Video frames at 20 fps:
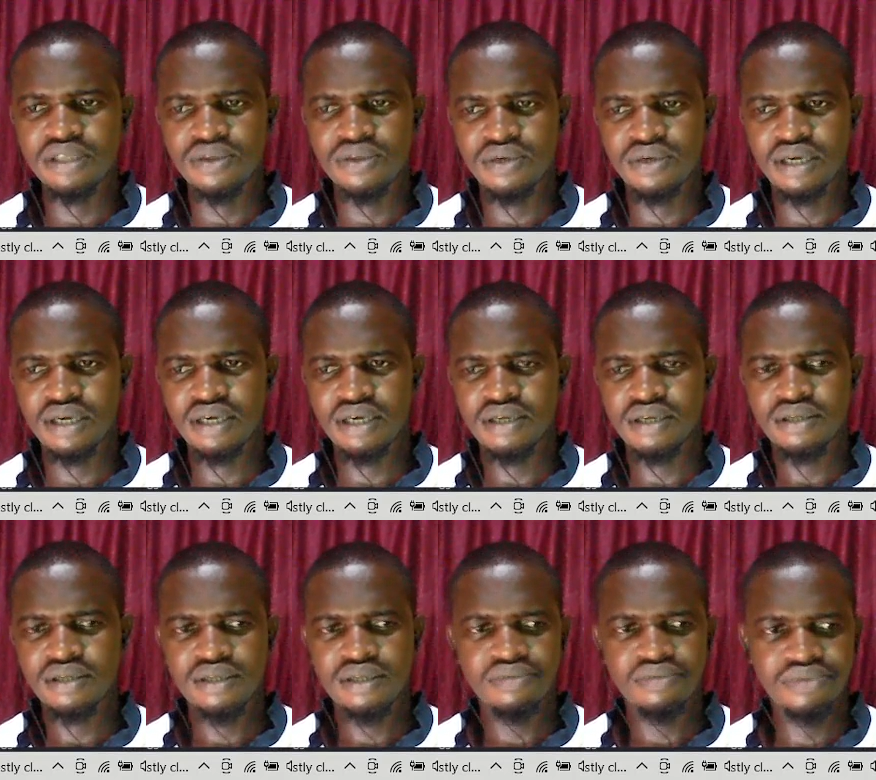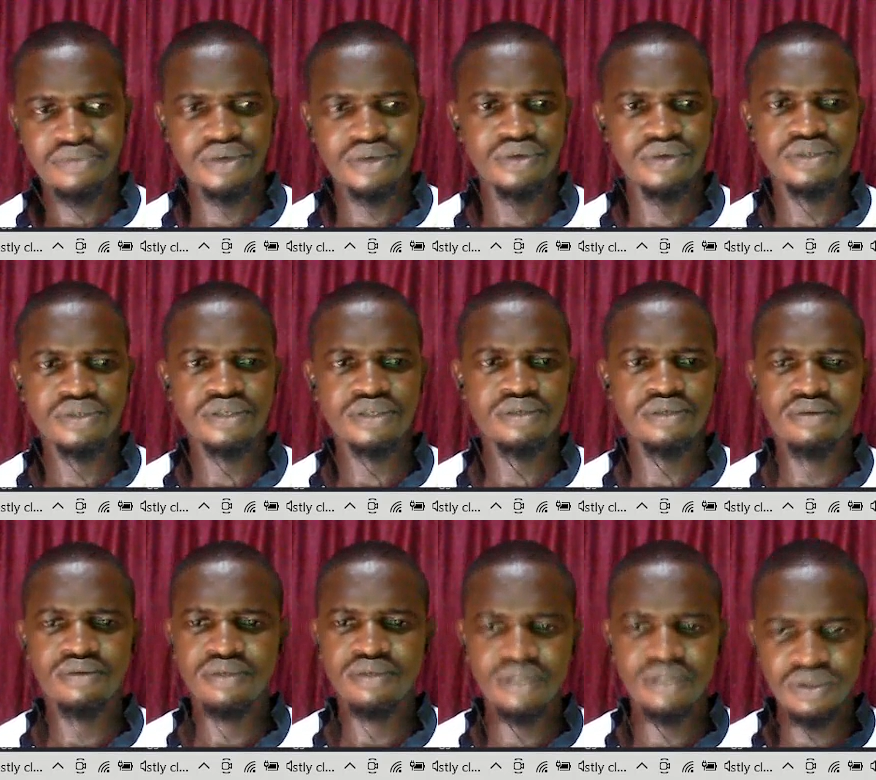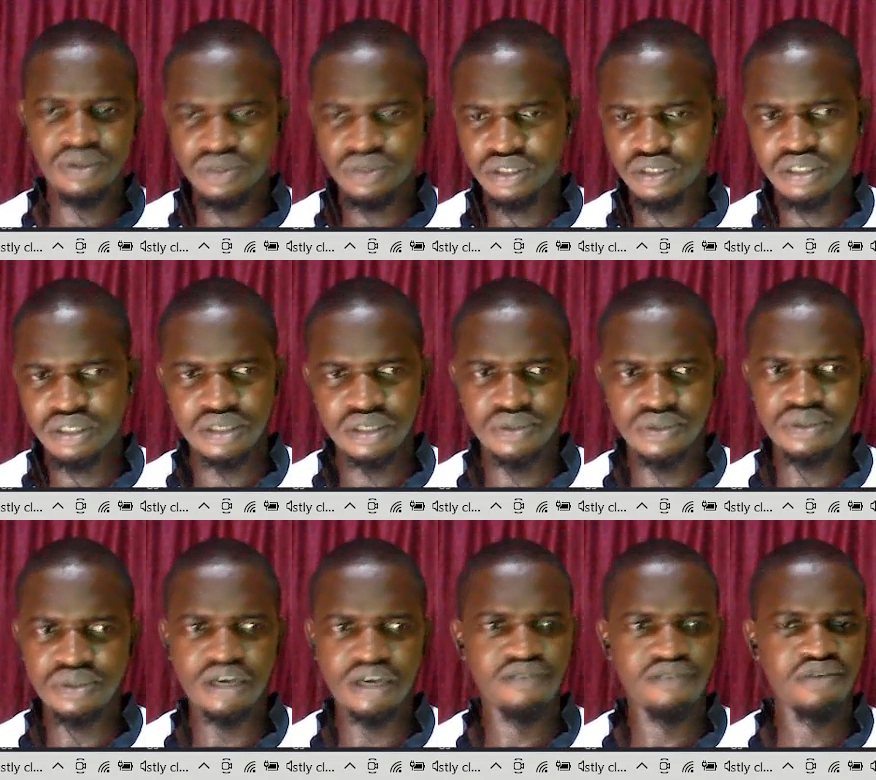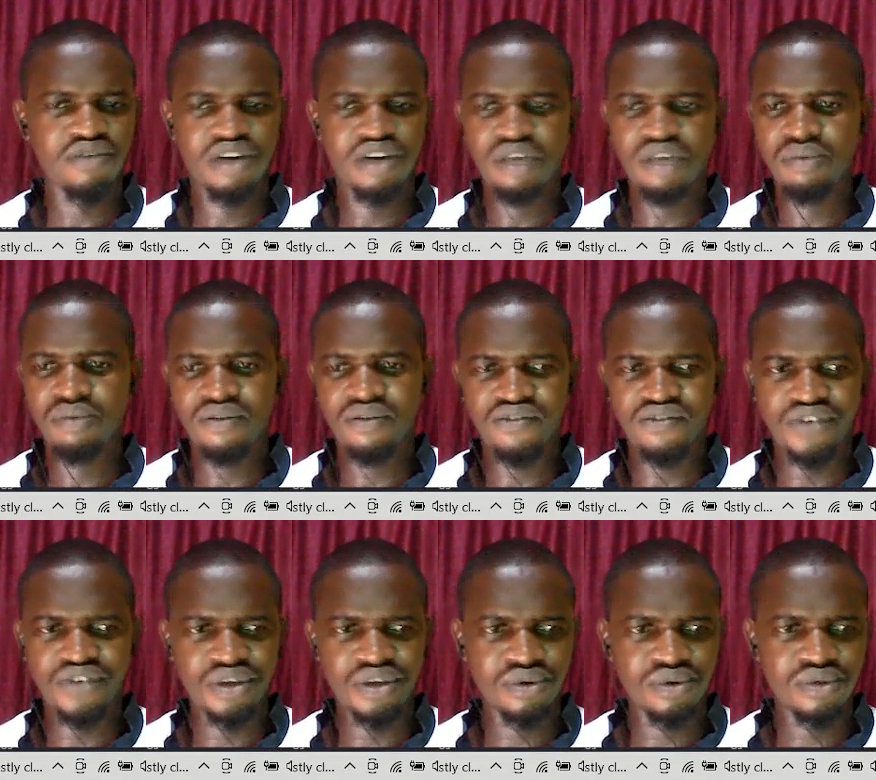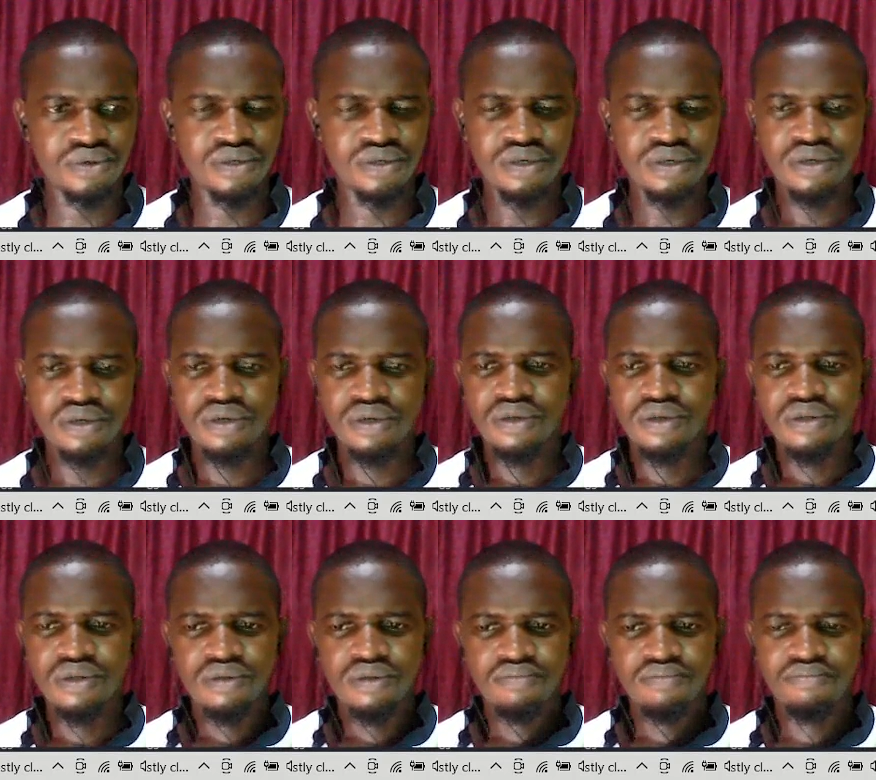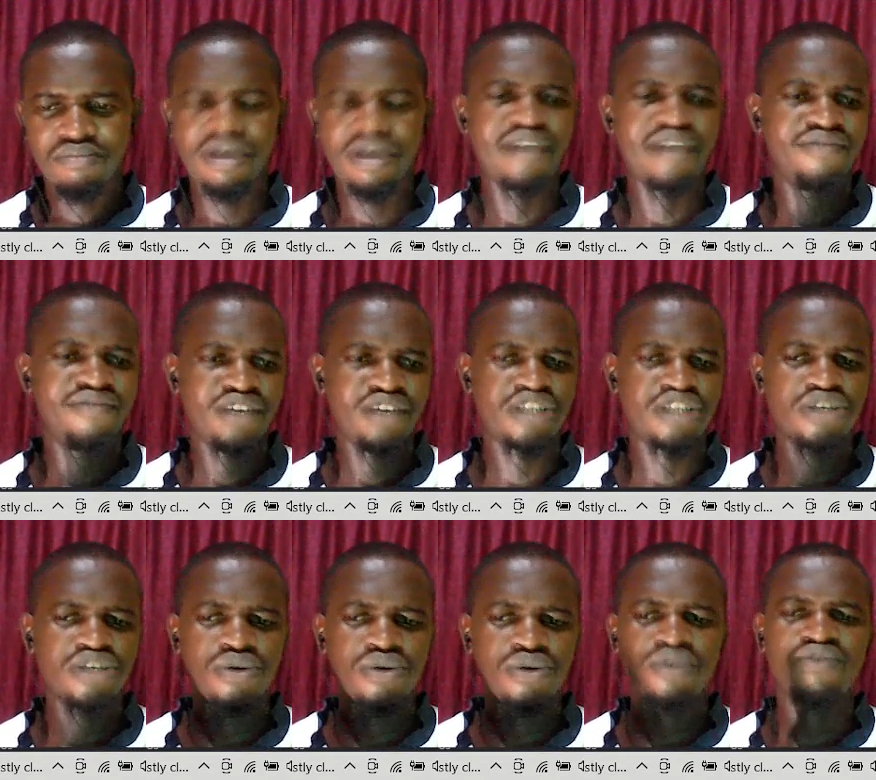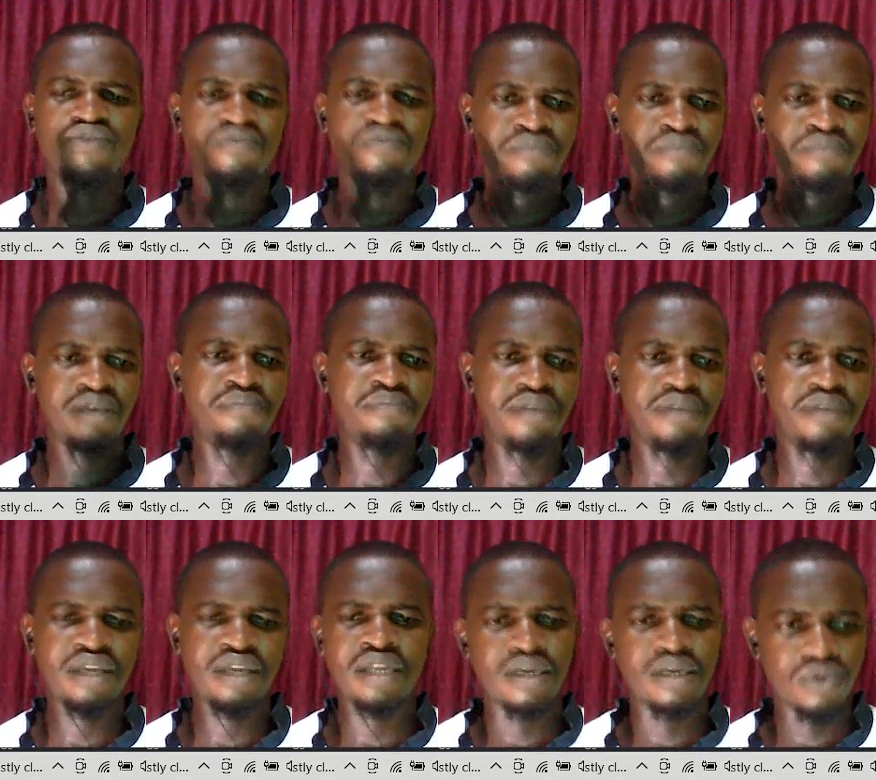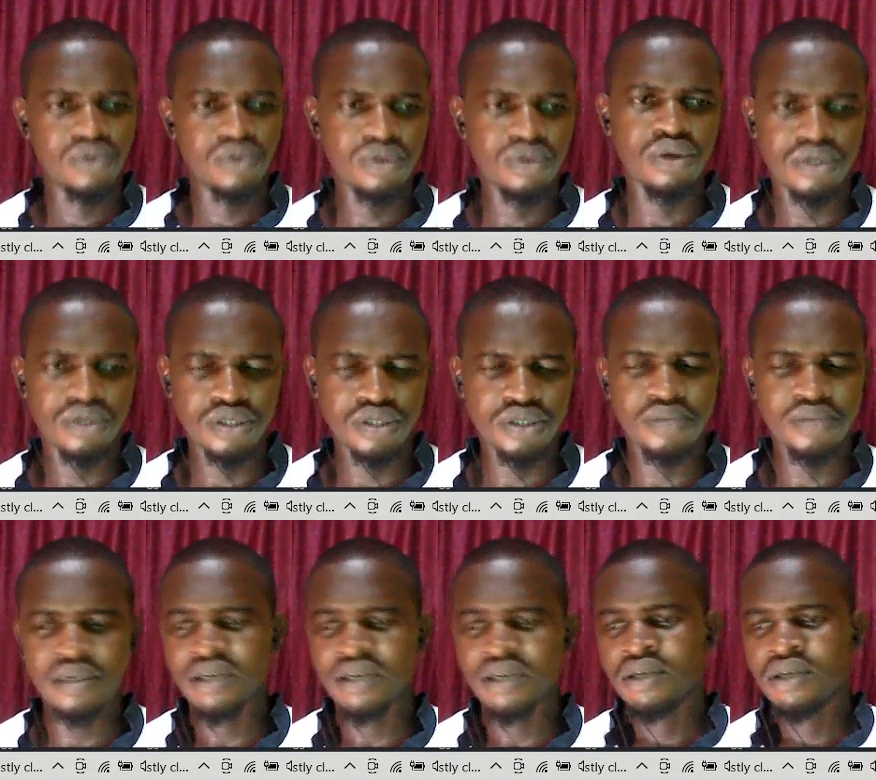order because those details have already been filled by virtue of me being an old customer.